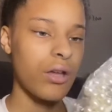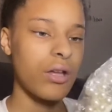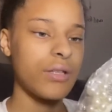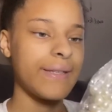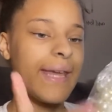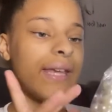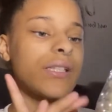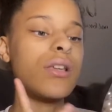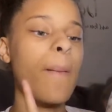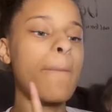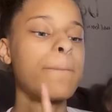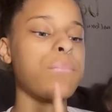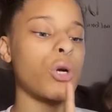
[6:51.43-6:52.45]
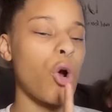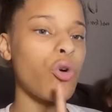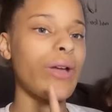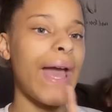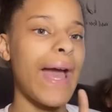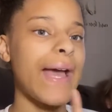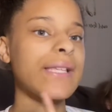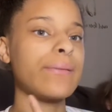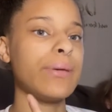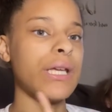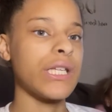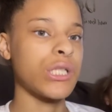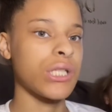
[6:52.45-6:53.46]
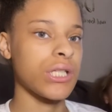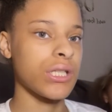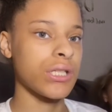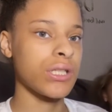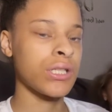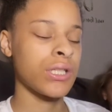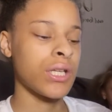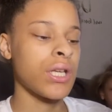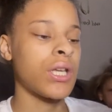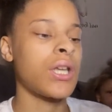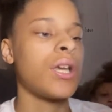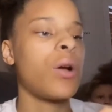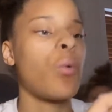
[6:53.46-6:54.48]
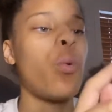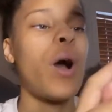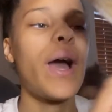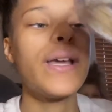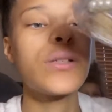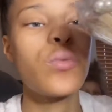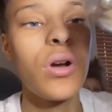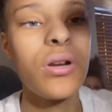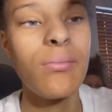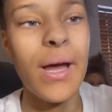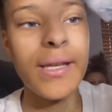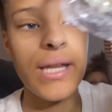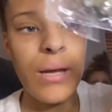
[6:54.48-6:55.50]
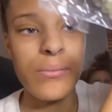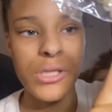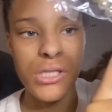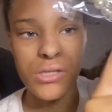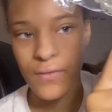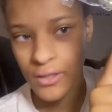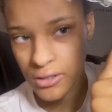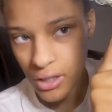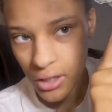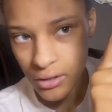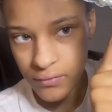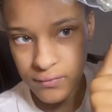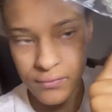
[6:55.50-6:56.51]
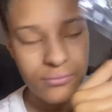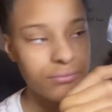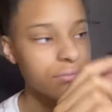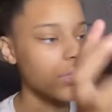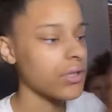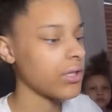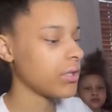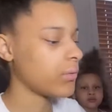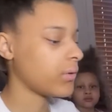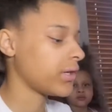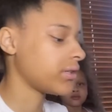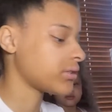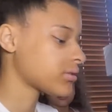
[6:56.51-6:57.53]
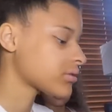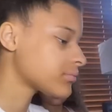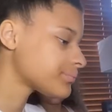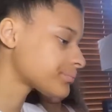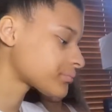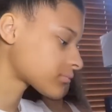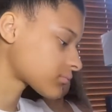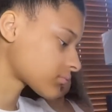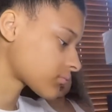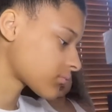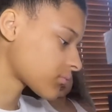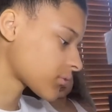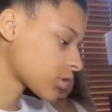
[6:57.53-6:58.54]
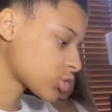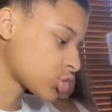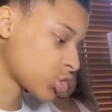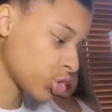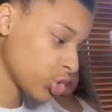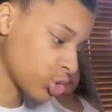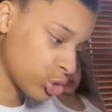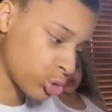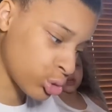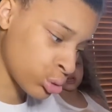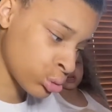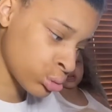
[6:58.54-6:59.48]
they some broke ass bitches. Why is one of my diamonds just fell off? Anyways, two